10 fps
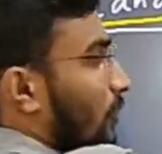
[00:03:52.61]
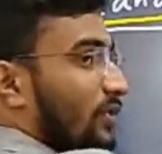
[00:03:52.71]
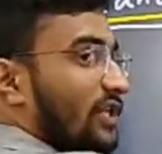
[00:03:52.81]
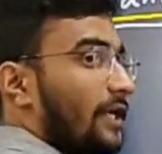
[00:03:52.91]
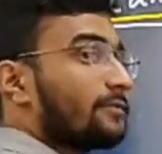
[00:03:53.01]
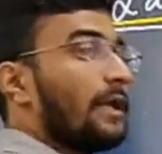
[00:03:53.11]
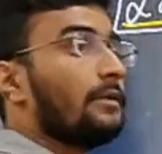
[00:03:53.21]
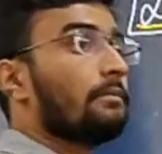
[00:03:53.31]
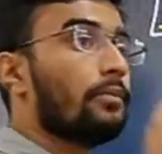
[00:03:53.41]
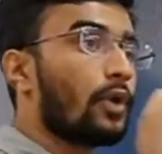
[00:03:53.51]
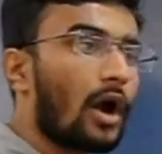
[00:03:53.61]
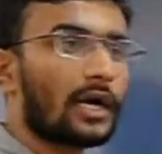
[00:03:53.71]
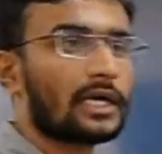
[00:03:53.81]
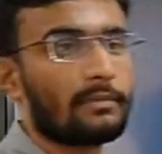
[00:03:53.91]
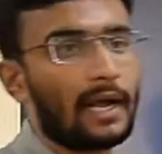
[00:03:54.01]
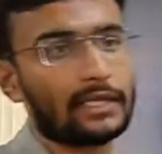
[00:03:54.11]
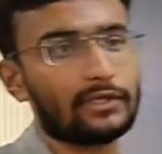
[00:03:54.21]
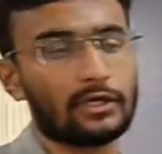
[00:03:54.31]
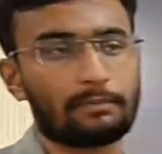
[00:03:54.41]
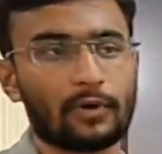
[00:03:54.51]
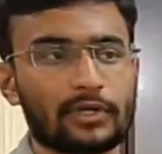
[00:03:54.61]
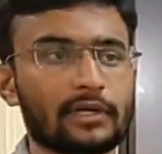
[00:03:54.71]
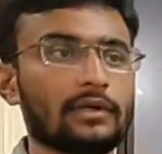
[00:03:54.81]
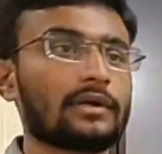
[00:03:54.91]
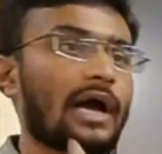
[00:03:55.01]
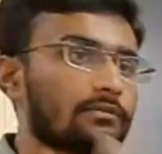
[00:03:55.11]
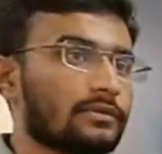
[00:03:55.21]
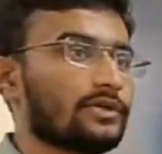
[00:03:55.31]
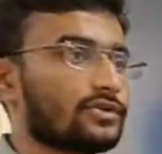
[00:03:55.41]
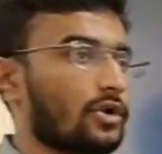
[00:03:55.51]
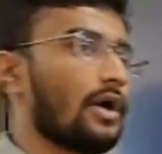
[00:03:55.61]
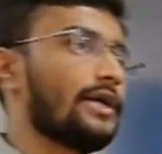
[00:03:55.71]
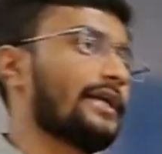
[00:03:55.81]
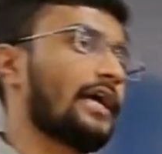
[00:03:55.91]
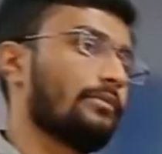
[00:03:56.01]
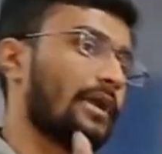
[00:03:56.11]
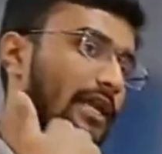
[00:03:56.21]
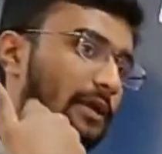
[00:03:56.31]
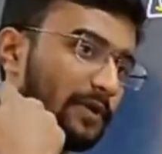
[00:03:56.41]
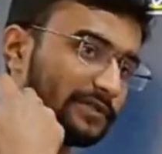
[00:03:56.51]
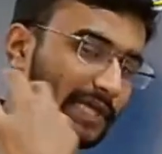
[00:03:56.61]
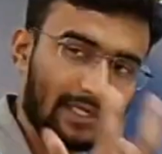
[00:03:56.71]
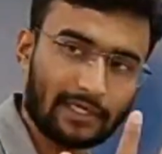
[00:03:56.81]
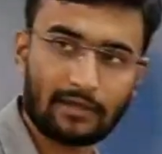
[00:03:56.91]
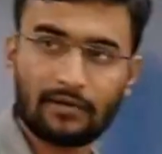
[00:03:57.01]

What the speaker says: which has been brought by the particular governments, or it can be any personality.